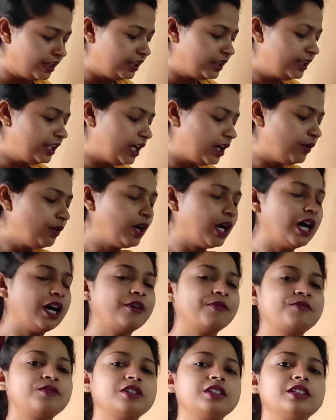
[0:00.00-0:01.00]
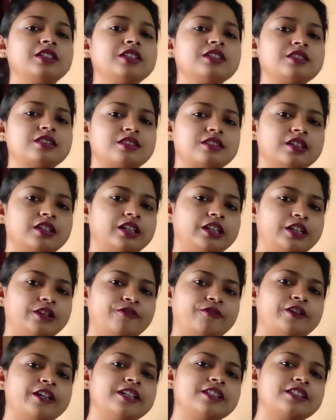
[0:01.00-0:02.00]
Now, after the
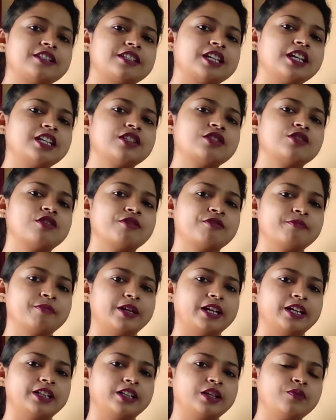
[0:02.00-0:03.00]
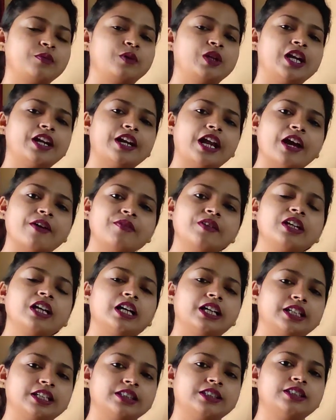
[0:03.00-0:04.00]
different states of matter, we are having
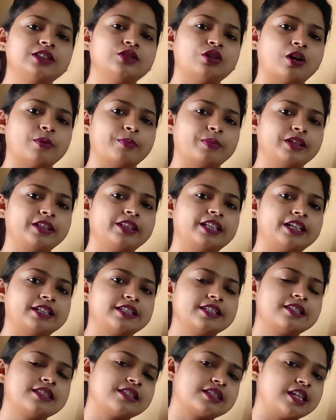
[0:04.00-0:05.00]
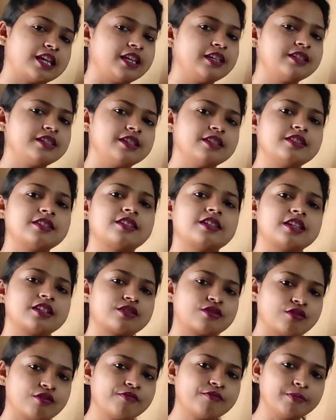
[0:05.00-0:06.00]
another topic, that is change in
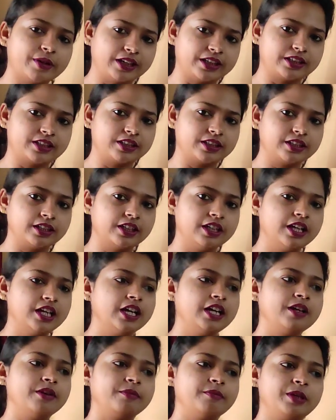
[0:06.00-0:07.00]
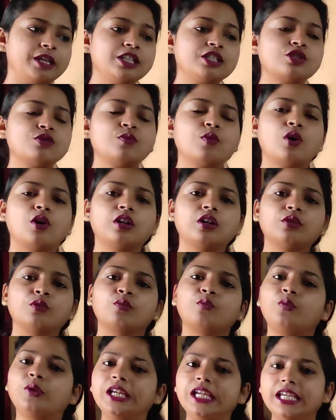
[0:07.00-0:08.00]
states of matter. Means what?
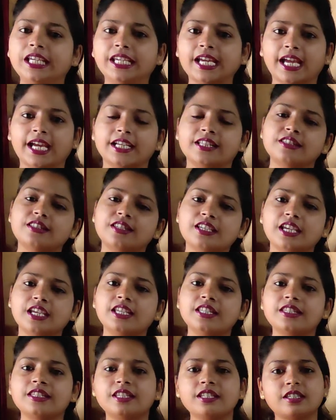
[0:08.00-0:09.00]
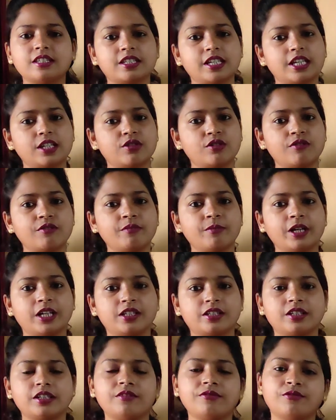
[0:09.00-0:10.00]
We can change the state of
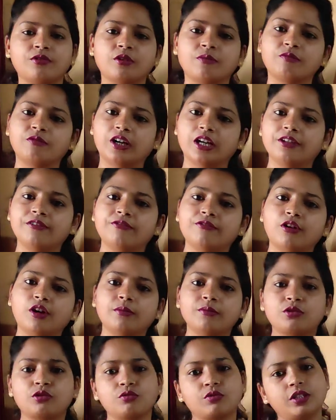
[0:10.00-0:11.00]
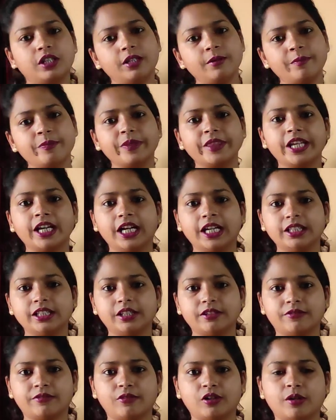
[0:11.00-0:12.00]
matter from one form to the
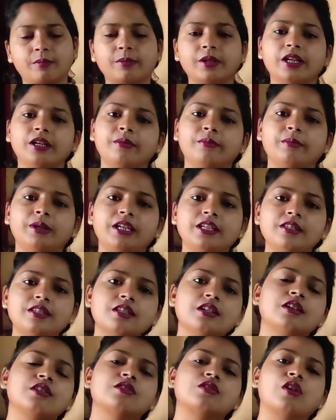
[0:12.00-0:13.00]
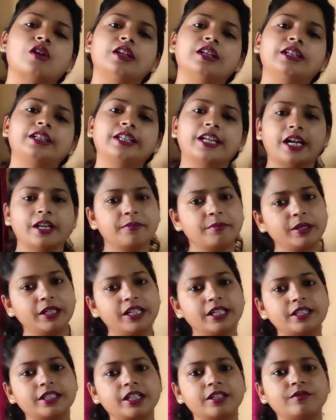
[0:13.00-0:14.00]
other form. Means solid can be
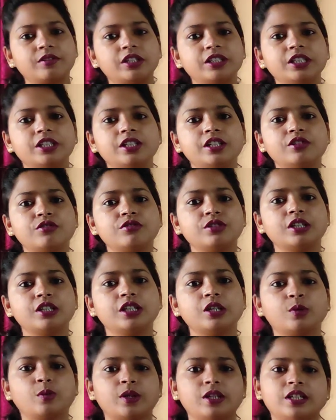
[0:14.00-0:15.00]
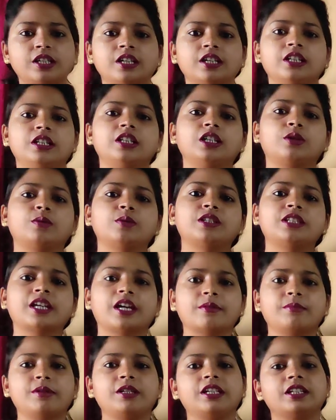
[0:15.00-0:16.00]
get converted into the liquid, liquid
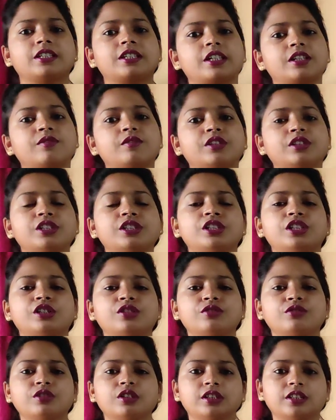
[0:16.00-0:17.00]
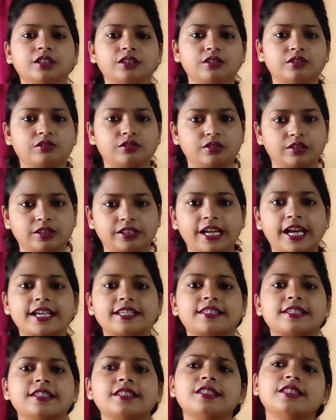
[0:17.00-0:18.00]
can be get converted into the
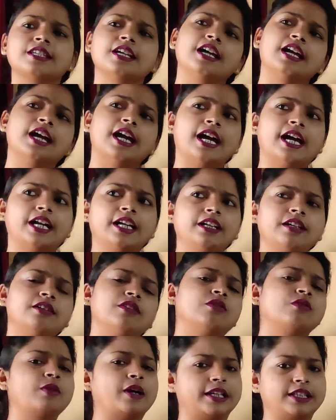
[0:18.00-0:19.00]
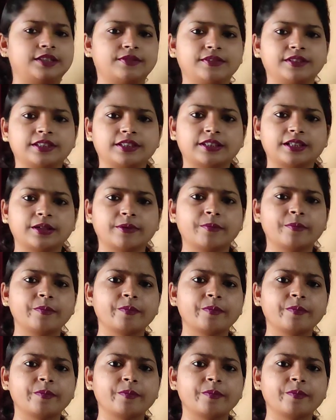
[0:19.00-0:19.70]
gases, and vice versa.